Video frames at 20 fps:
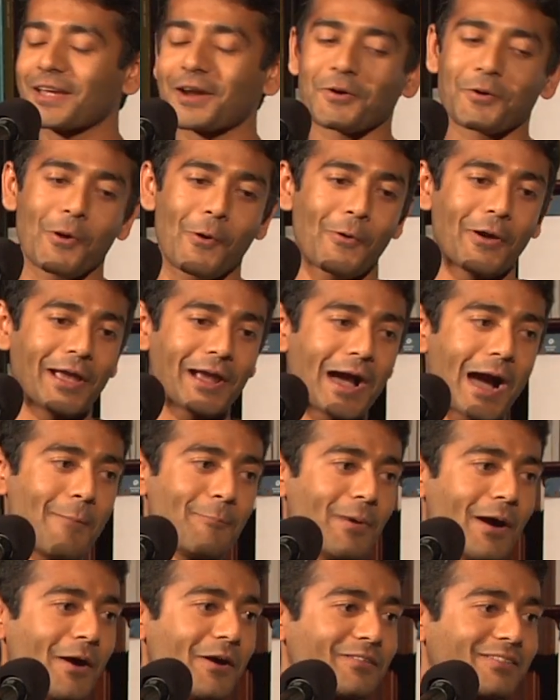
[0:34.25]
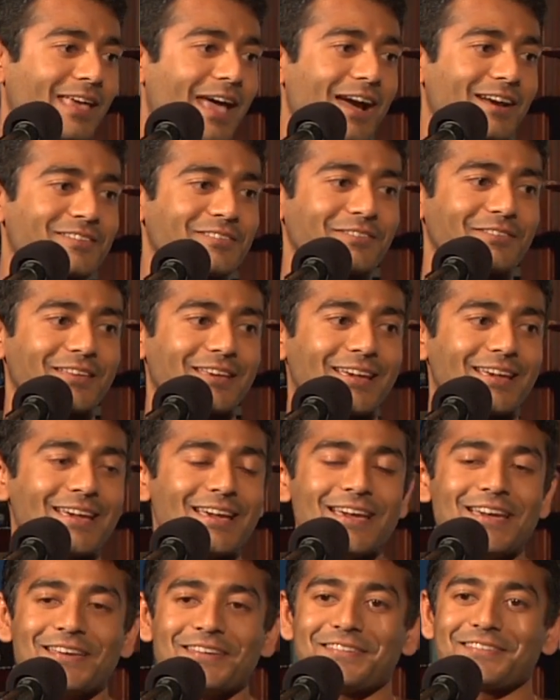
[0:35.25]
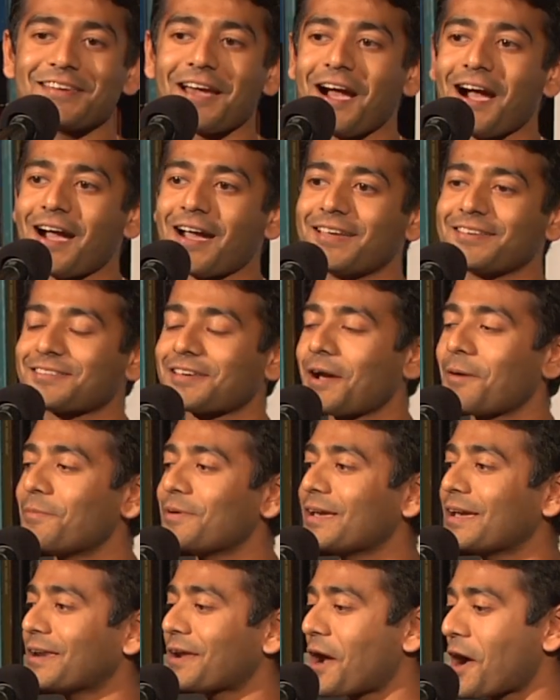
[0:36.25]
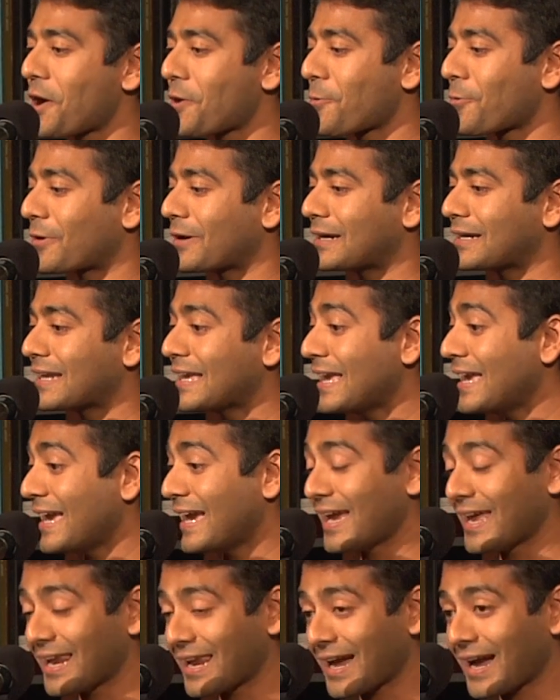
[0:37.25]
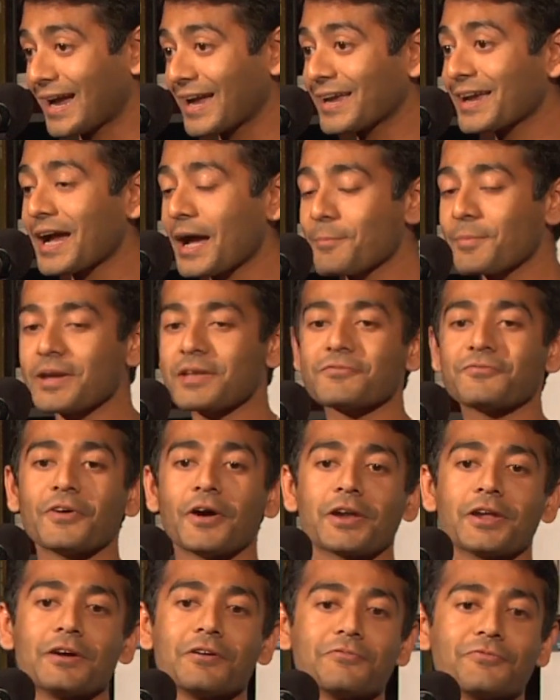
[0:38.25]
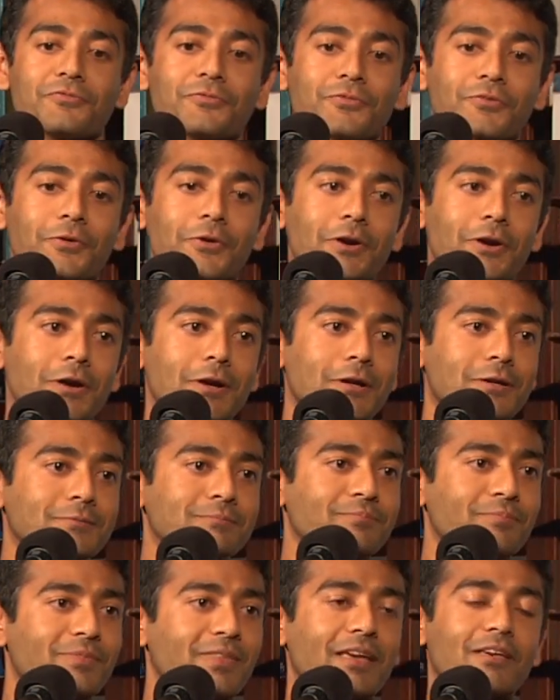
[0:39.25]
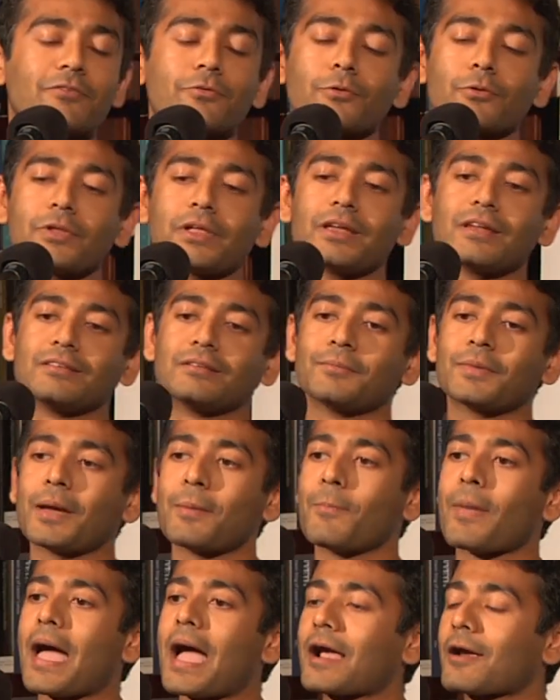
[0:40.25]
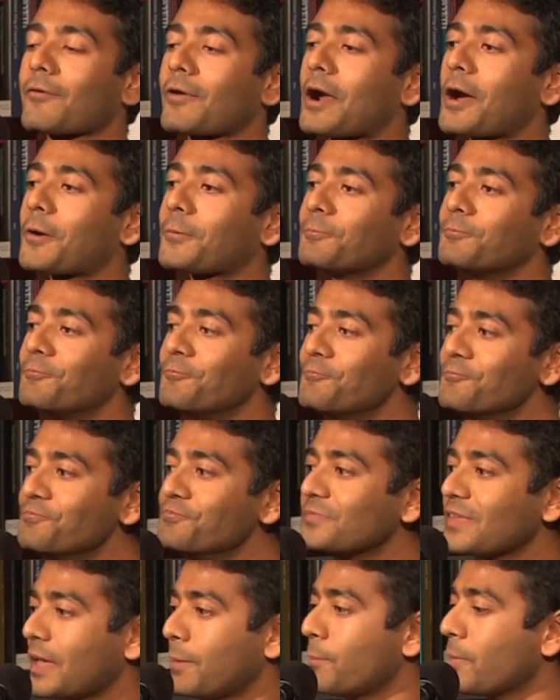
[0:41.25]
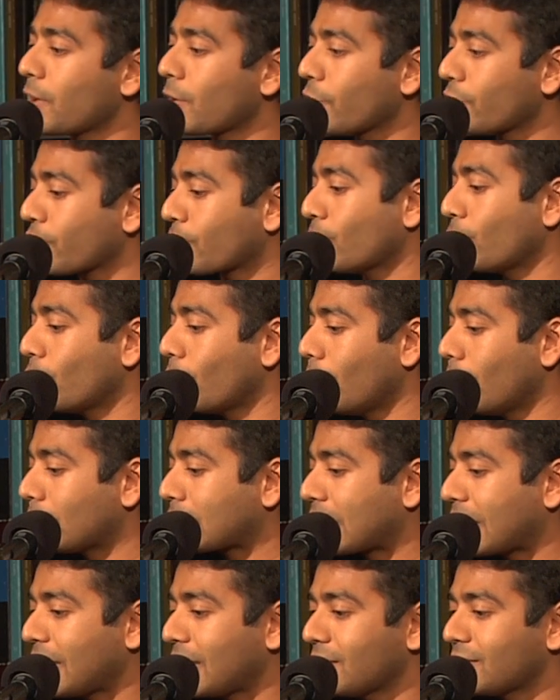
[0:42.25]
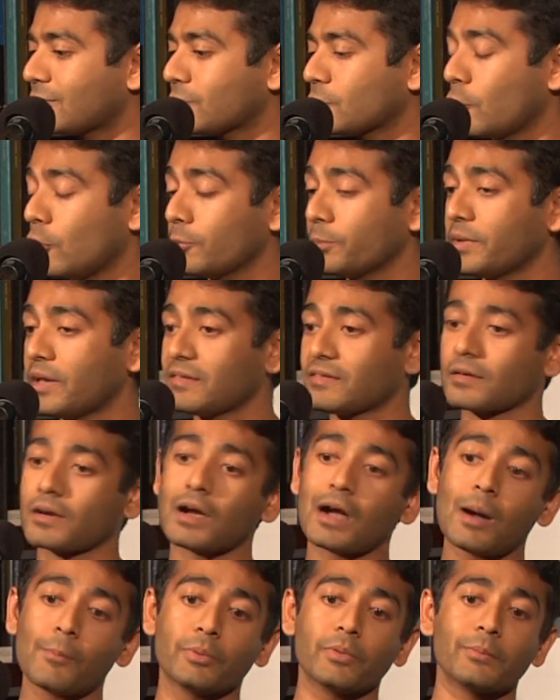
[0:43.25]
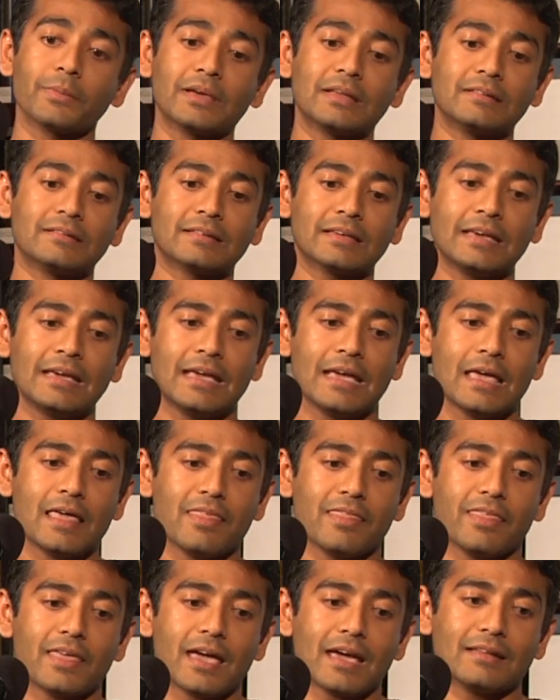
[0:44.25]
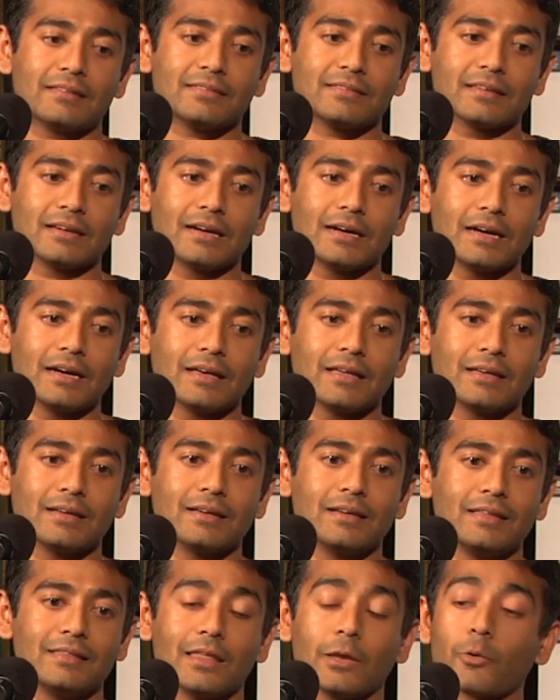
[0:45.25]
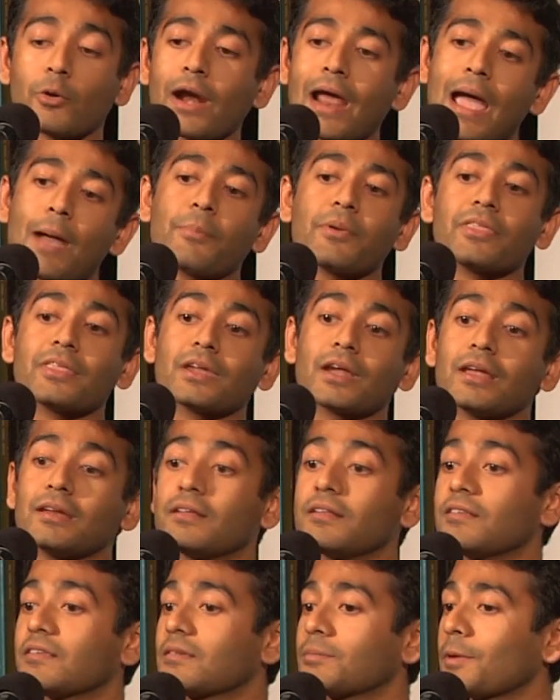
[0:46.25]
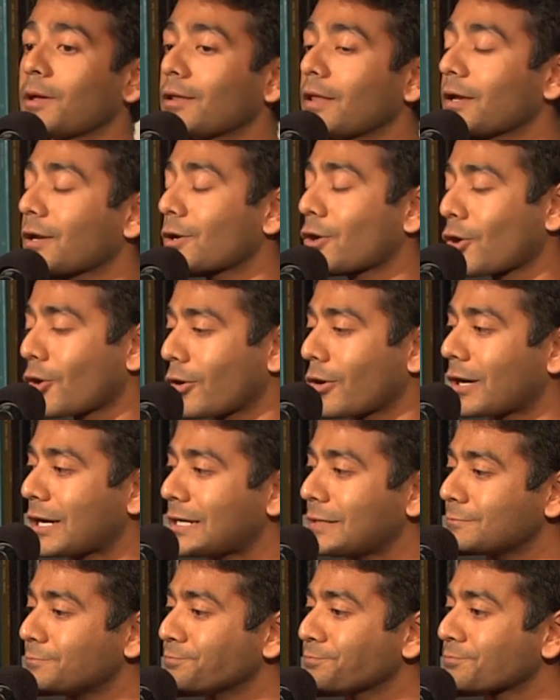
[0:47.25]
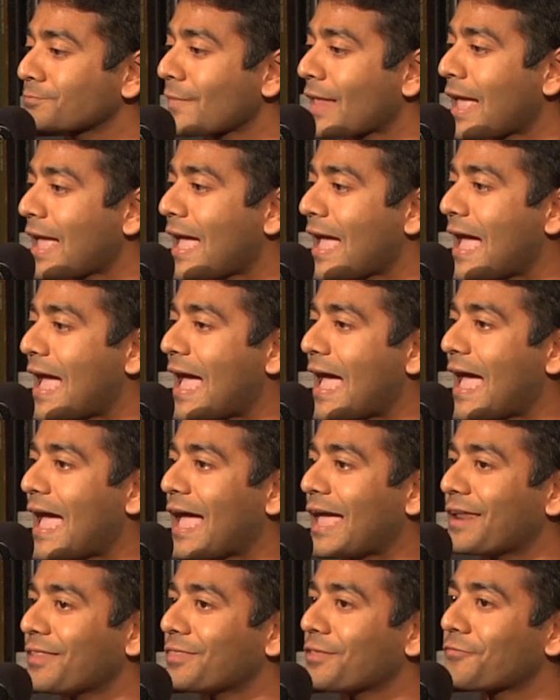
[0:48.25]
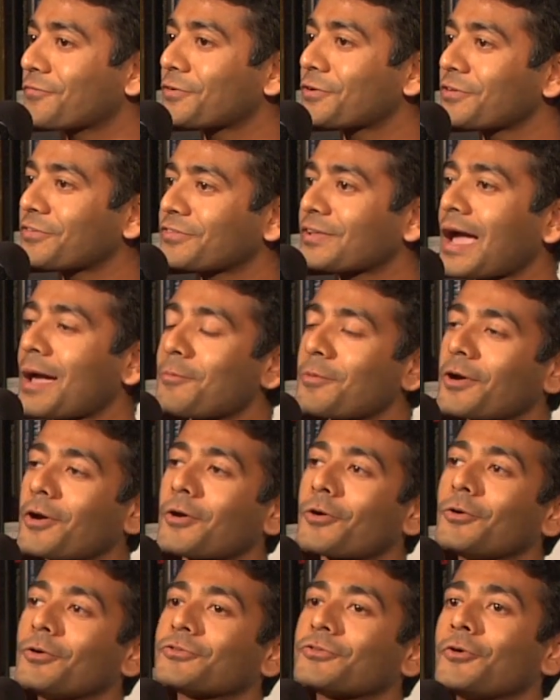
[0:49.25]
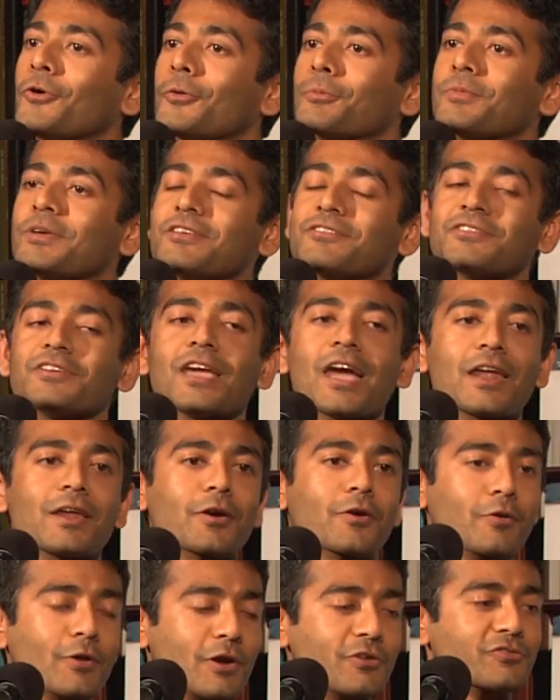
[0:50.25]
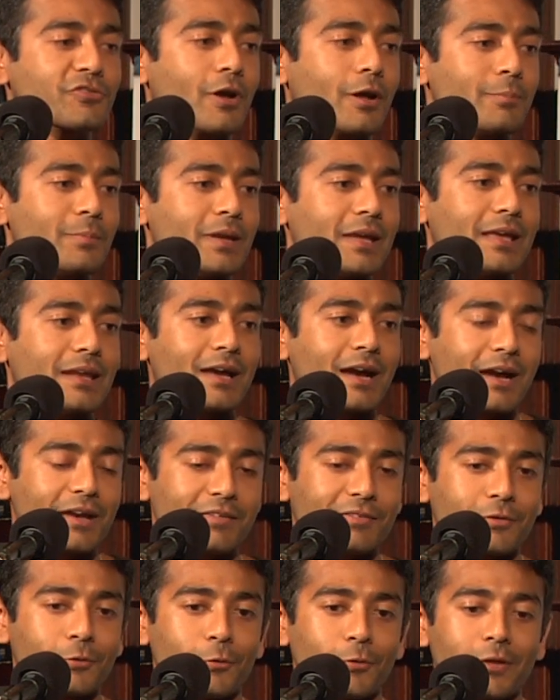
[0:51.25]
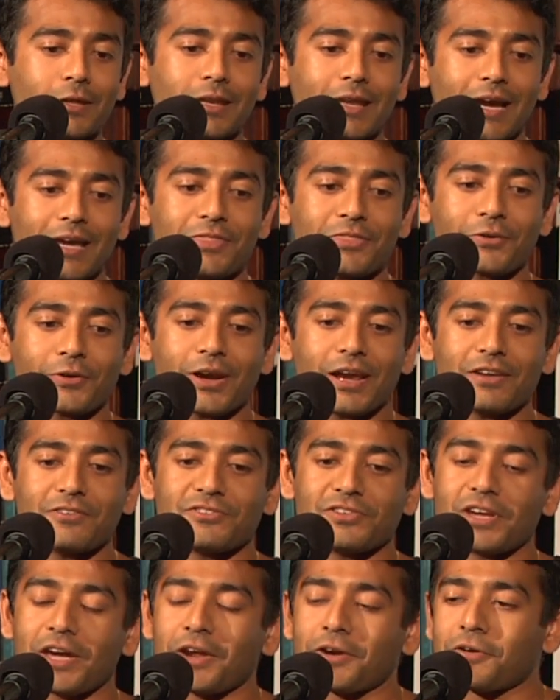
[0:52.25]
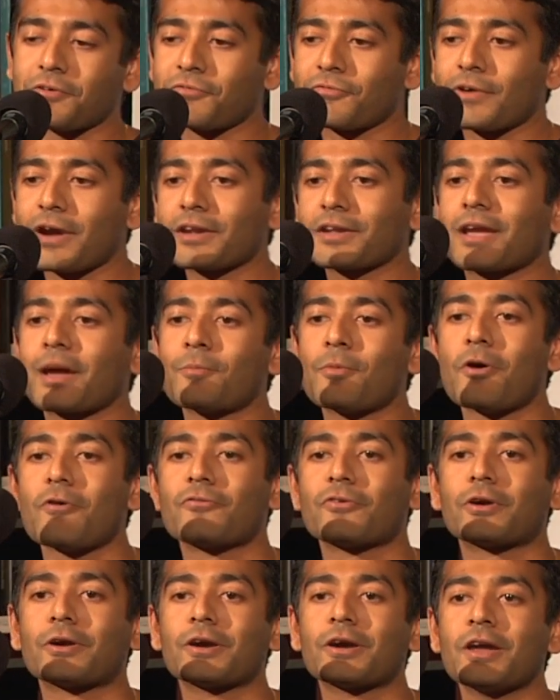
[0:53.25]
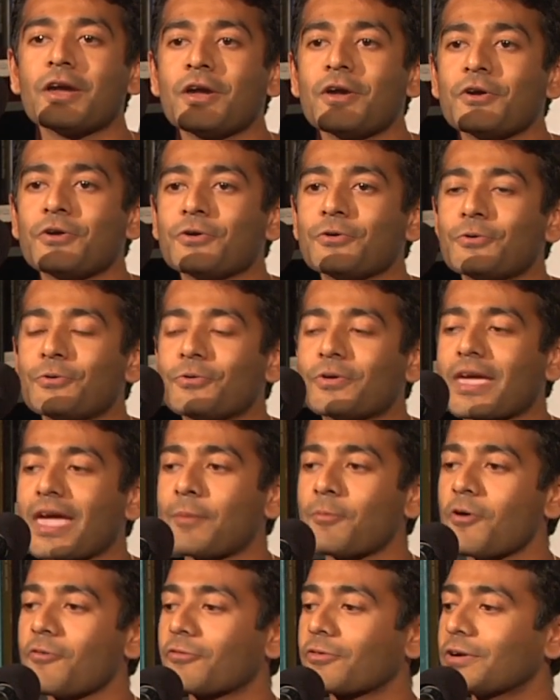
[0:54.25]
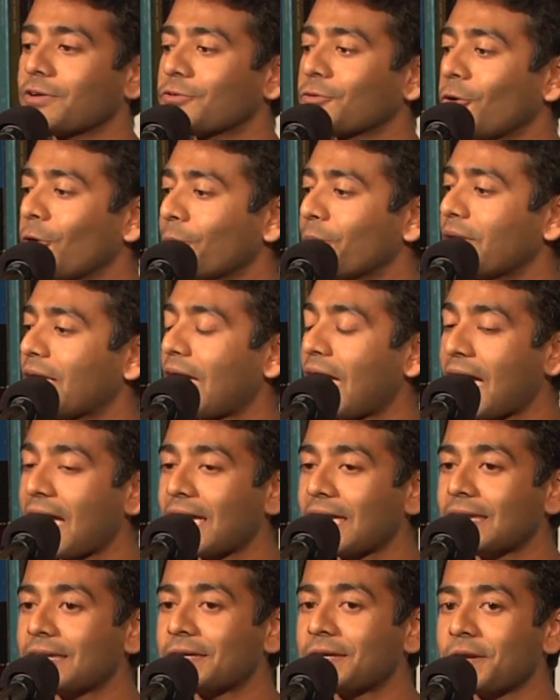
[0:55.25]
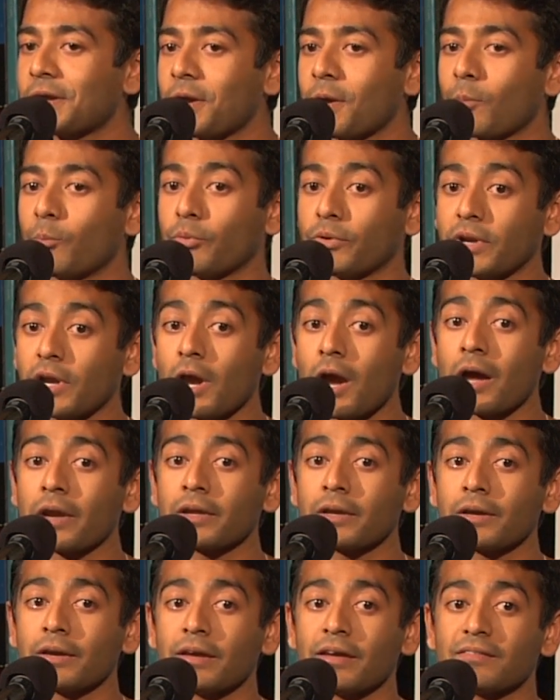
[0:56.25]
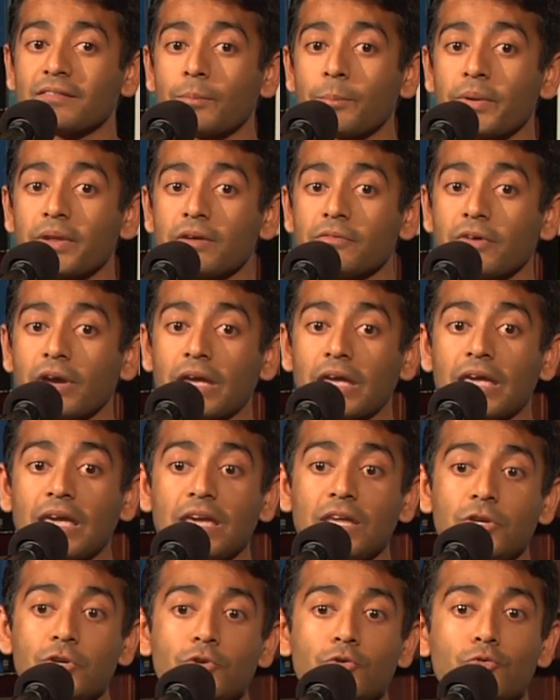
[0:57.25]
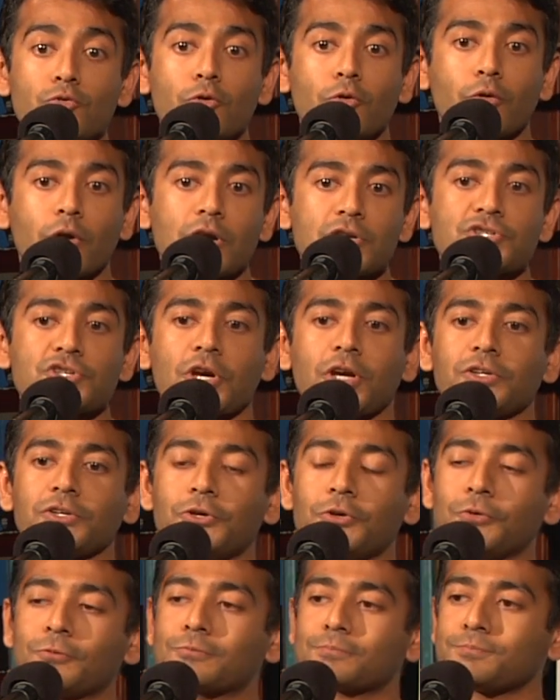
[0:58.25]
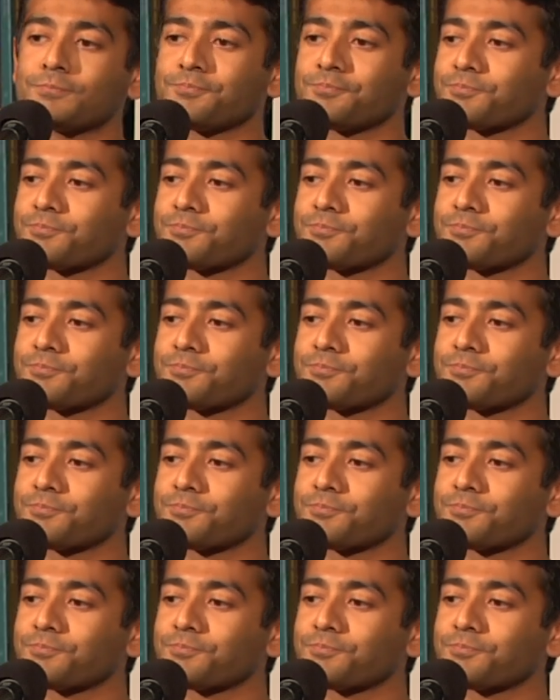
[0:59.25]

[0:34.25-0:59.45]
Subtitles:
Growing up, I was actually shy, chubby, and awkward. And I got made fun of for things related to my background. In middle school, kids told me as a compliment that they were happy that I didn't smell like curry. And the first time a girl told me she had a crush on me in high school, in 9th grade, she had her friend come over who came over and told me, "Hey, Brianna has a bit of a Hindu crush on you."